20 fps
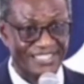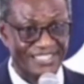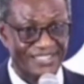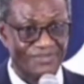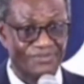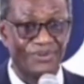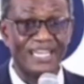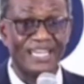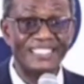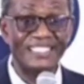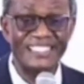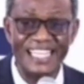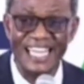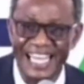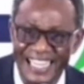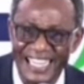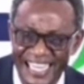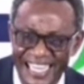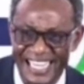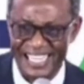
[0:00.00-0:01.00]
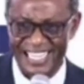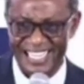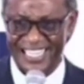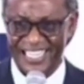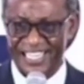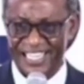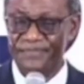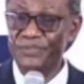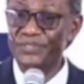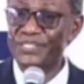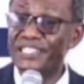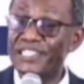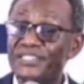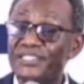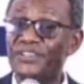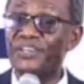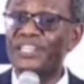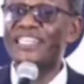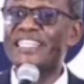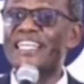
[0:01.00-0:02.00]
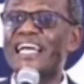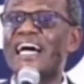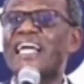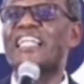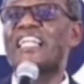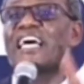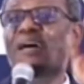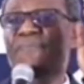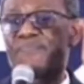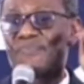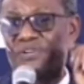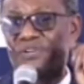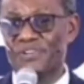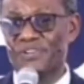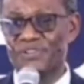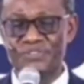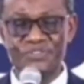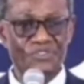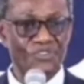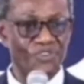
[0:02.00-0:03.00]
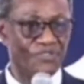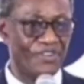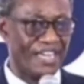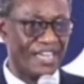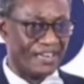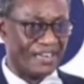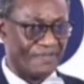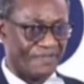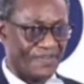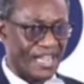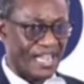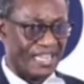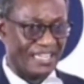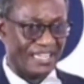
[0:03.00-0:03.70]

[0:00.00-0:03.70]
Once they are there, if you sit on their lap, you go very far.